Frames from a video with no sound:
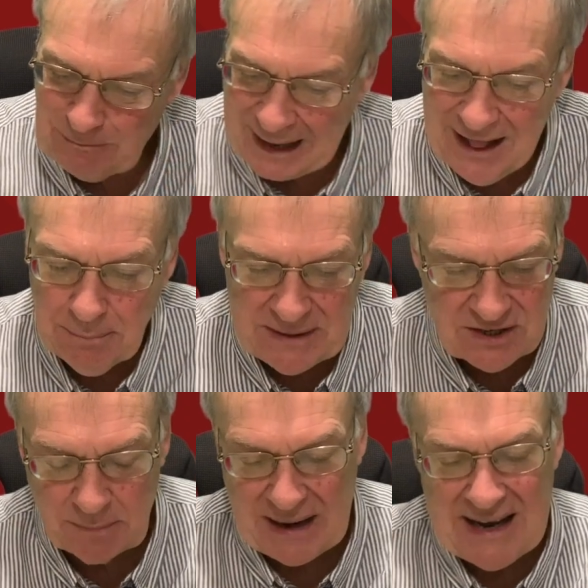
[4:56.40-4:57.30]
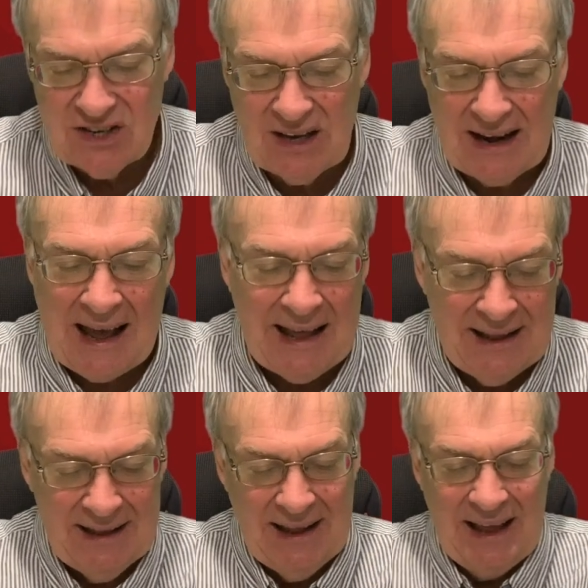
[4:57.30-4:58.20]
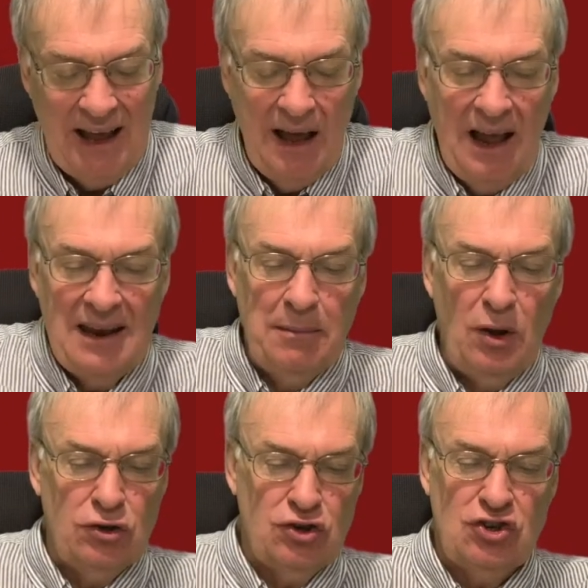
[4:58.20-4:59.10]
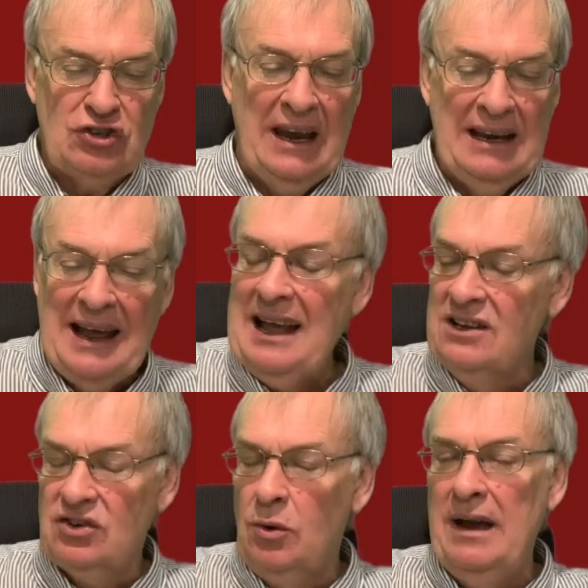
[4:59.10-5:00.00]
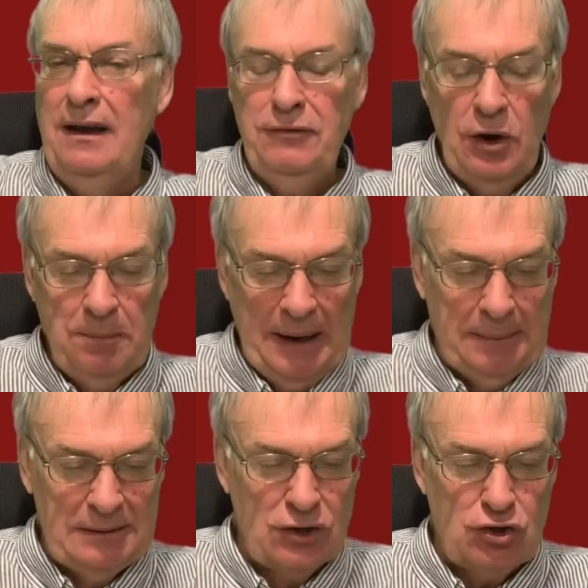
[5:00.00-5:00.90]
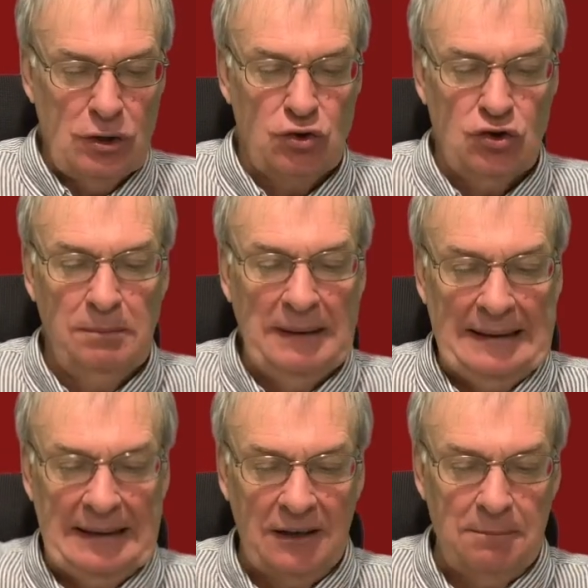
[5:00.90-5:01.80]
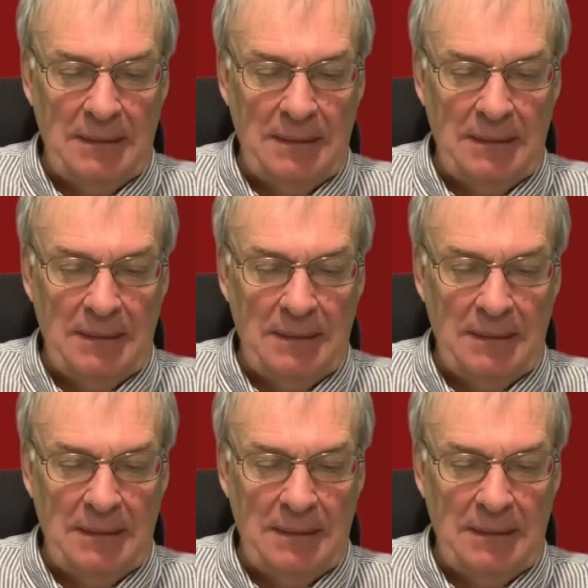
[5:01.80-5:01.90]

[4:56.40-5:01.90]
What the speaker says: I'll be surprised at that. And I'm not just saying that, as quite a few people on social media that